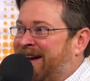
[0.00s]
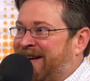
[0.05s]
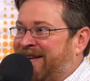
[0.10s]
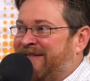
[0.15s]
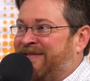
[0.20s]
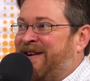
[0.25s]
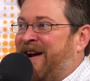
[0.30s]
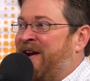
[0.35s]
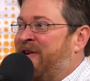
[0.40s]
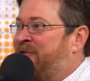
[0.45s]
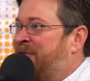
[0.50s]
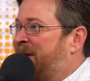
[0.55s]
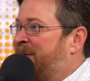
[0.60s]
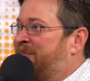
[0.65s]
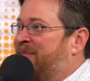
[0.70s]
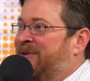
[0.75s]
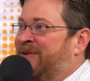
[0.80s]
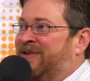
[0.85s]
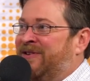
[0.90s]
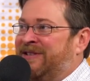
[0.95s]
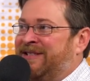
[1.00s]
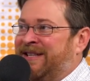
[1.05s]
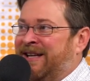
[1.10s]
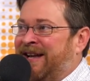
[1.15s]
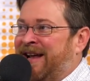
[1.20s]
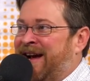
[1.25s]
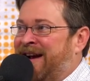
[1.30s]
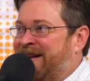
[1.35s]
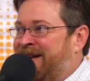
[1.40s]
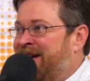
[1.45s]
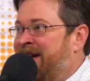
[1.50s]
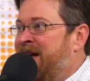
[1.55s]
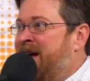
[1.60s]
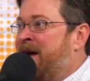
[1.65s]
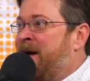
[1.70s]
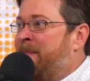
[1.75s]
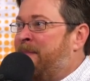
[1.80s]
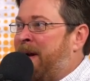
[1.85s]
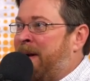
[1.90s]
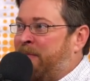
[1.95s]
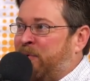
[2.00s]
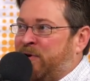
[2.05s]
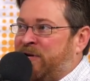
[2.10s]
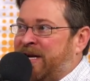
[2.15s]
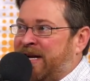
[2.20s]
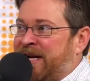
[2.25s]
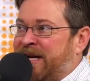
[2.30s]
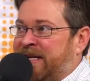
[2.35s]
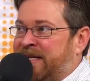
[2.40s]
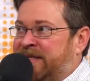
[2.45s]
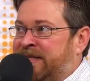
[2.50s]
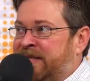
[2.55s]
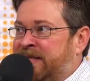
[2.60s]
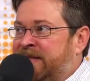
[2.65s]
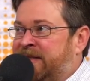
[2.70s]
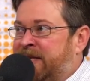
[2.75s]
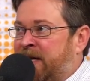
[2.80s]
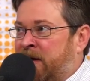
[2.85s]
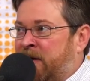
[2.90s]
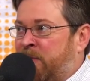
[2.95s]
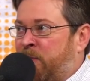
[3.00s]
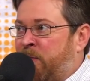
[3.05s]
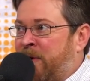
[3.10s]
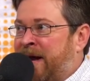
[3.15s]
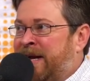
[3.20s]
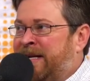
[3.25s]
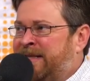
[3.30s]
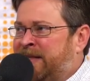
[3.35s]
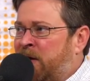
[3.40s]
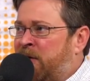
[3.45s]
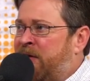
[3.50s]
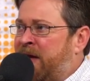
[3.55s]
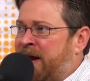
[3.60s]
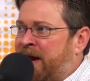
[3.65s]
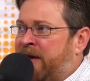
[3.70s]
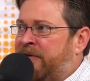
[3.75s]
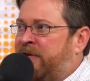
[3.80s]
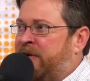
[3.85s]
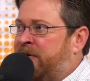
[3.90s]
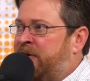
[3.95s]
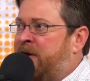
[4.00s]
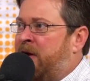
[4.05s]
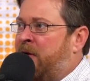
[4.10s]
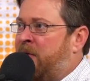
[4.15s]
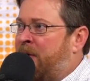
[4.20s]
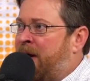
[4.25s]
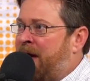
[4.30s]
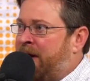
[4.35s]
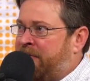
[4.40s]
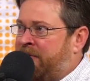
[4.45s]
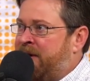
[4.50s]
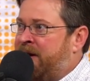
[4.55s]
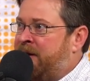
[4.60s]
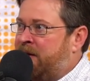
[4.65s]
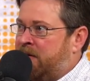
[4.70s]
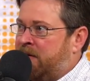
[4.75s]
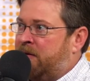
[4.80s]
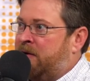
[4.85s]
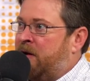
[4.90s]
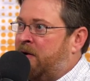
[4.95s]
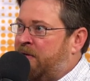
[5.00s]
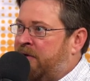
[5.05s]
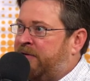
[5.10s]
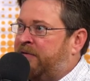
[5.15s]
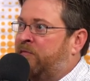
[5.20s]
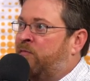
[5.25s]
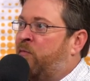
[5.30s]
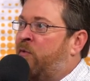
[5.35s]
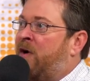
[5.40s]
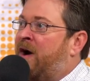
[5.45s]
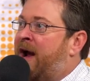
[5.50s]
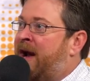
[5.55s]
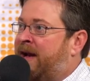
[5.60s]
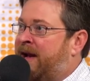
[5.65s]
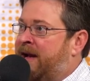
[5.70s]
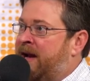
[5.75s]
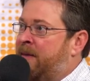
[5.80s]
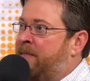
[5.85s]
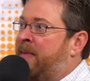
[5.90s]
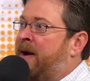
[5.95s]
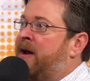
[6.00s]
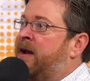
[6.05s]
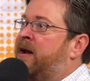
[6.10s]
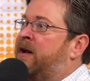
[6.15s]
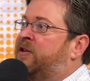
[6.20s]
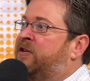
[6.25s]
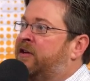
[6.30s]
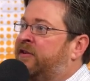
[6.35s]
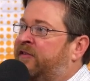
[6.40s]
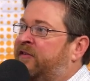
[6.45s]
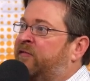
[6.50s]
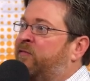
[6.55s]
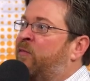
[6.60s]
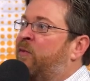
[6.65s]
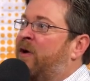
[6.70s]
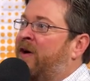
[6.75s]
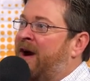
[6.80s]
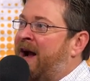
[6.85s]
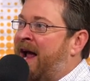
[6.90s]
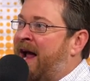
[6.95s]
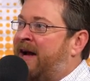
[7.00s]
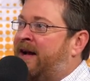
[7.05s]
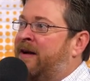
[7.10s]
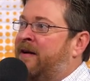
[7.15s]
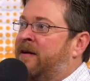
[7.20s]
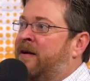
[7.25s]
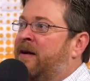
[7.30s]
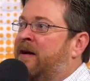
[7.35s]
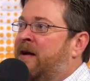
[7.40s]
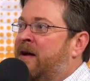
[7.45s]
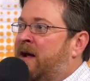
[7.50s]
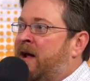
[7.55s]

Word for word: lot of contract books, a lot of paper tickets. And so when I saw that, I said, you know, I think, you know, this is where I can get my niche. This is where I can